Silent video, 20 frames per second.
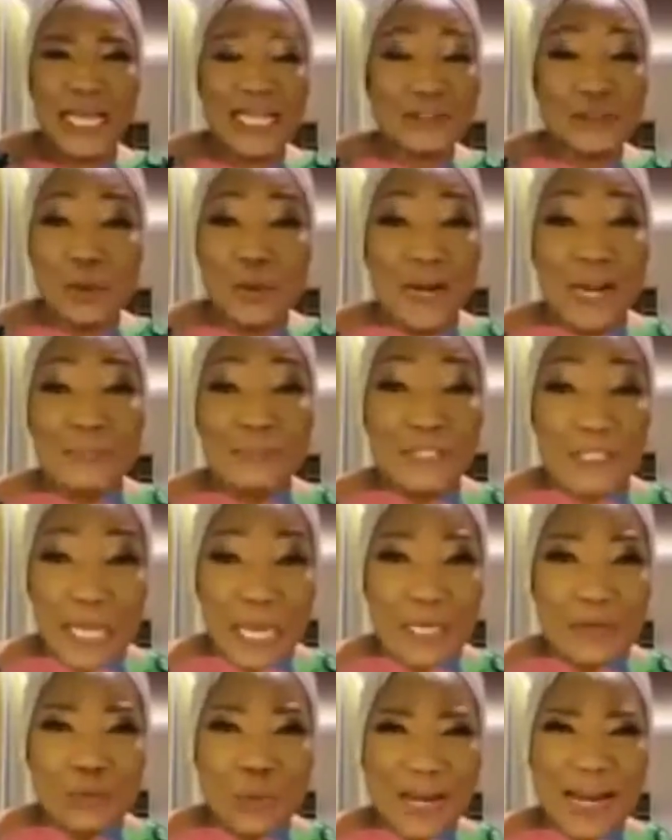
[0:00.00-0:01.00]
That's not what I'm
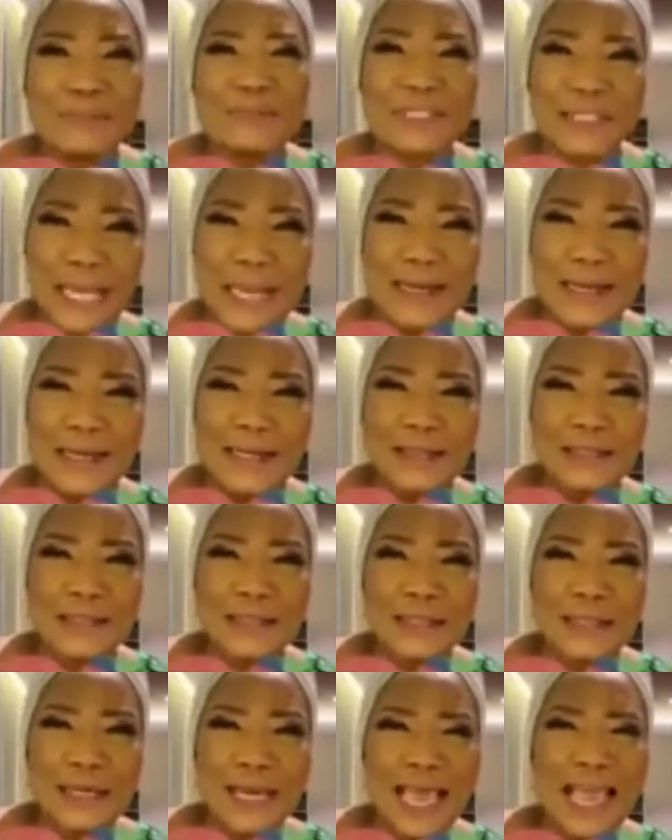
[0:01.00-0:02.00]
saying. What I'm saying
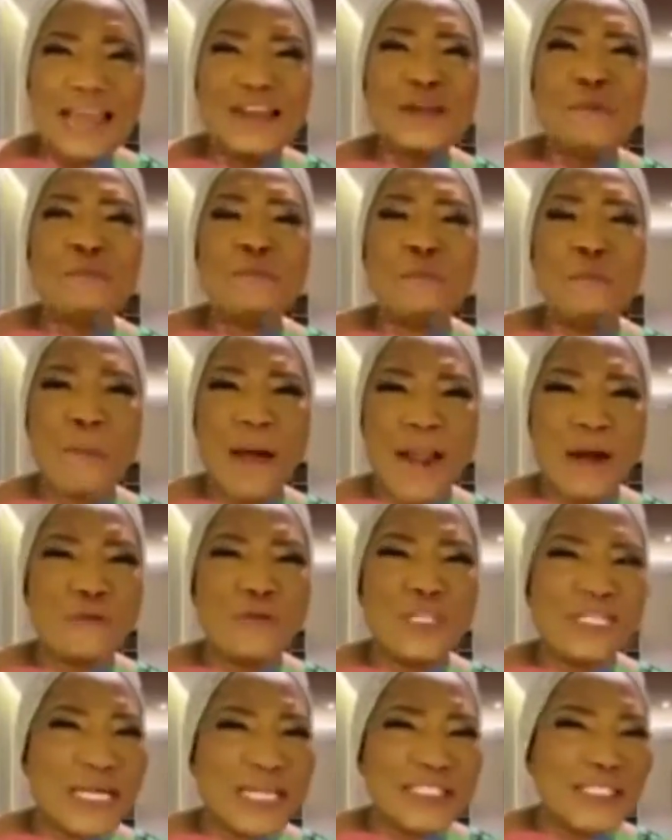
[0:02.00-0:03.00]
is any
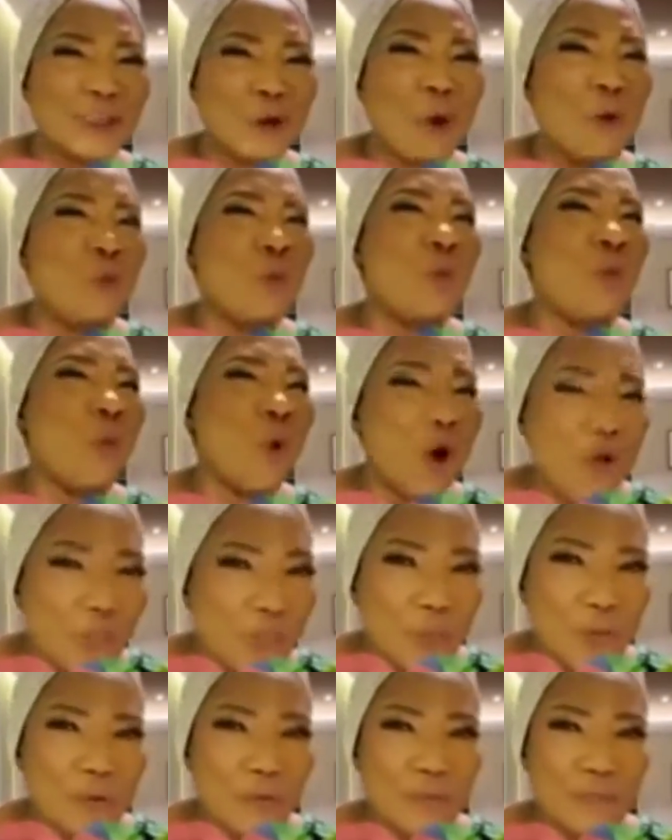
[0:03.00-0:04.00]
marriage that is not
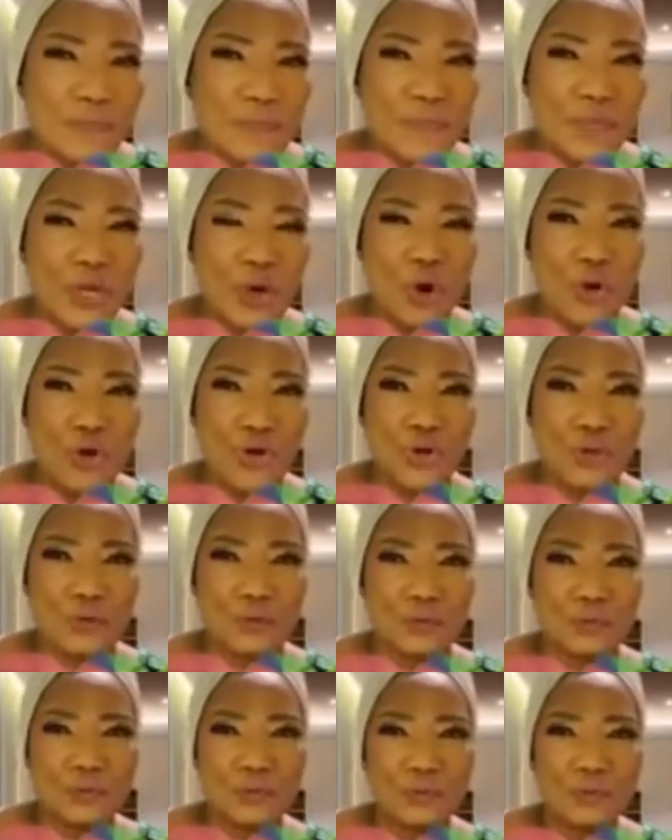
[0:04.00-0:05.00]
worth the onion,
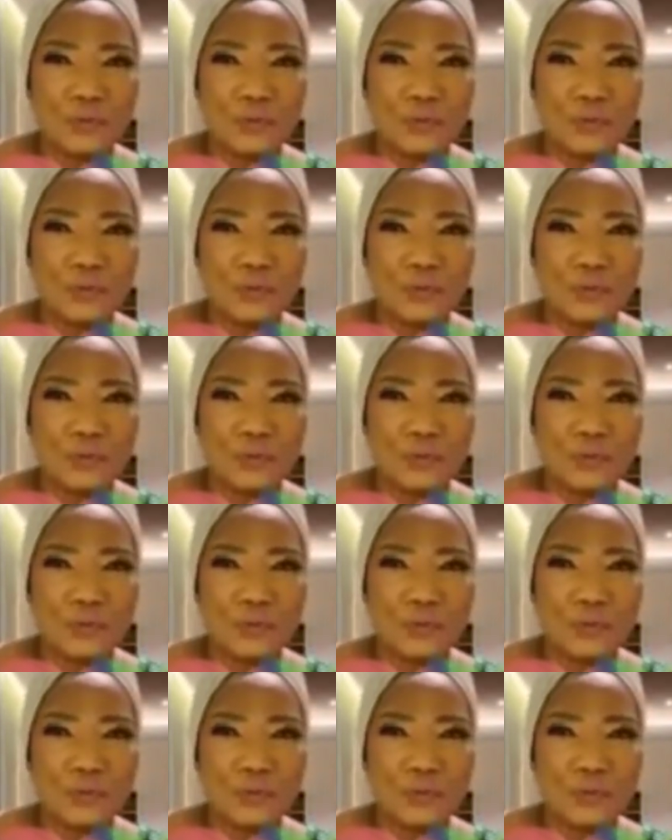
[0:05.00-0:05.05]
